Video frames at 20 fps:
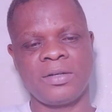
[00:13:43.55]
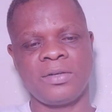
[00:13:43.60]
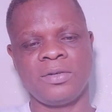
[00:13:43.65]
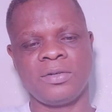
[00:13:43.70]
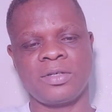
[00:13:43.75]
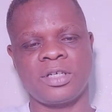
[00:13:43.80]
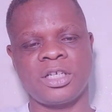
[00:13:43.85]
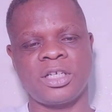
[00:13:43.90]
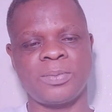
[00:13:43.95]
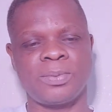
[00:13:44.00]

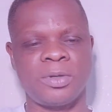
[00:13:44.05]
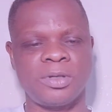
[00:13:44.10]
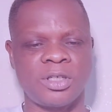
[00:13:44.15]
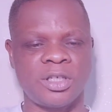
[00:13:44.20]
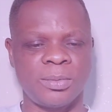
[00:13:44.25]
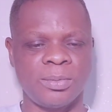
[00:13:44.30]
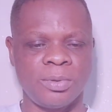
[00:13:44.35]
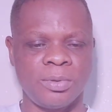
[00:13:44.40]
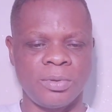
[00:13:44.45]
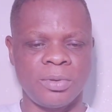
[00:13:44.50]
those
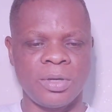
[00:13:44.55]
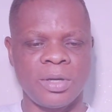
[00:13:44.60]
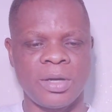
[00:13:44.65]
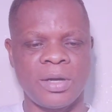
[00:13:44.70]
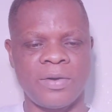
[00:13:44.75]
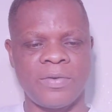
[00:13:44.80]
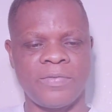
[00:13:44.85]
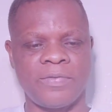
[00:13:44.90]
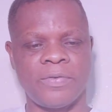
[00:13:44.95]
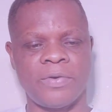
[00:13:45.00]
responsible
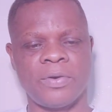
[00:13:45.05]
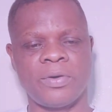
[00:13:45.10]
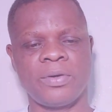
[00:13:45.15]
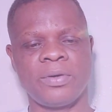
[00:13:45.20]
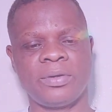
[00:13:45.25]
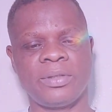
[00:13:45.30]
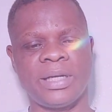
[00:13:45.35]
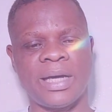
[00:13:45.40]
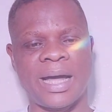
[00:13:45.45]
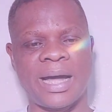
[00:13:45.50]
for
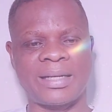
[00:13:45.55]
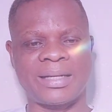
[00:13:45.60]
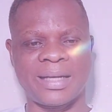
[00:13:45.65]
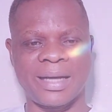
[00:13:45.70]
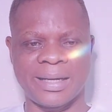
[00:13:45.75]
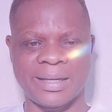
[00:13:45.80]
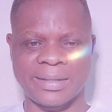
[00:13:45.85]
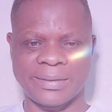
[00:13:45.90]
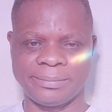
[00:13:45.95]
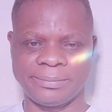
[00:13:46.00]
the
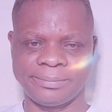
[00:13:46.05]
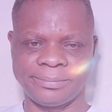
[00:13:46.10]
attack.